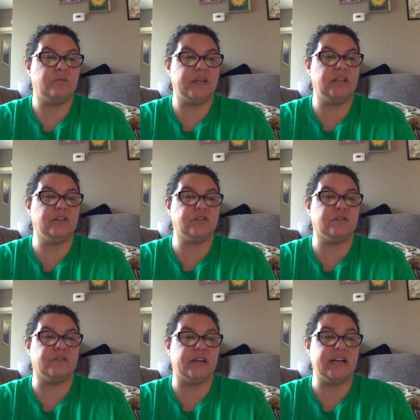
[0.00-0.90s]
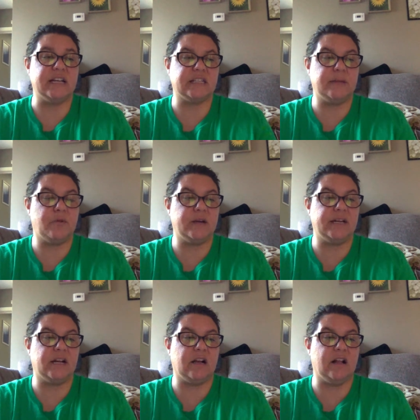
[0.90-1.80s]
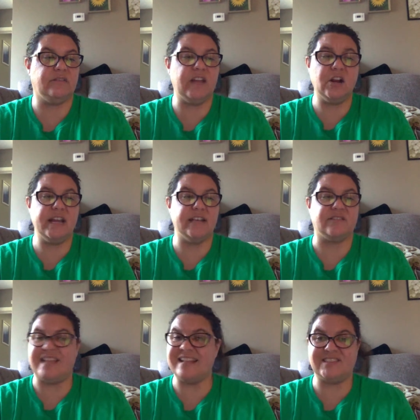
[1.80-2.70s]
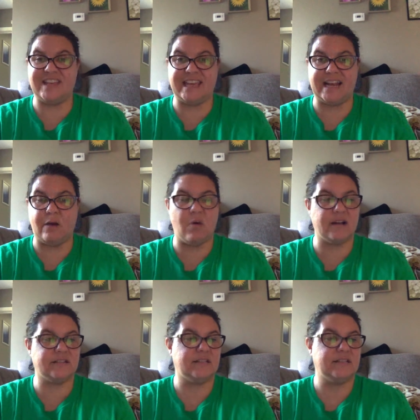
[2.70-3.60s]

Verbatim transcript: When he looked over at us, he pointed and called, There he is! That's the kid I want!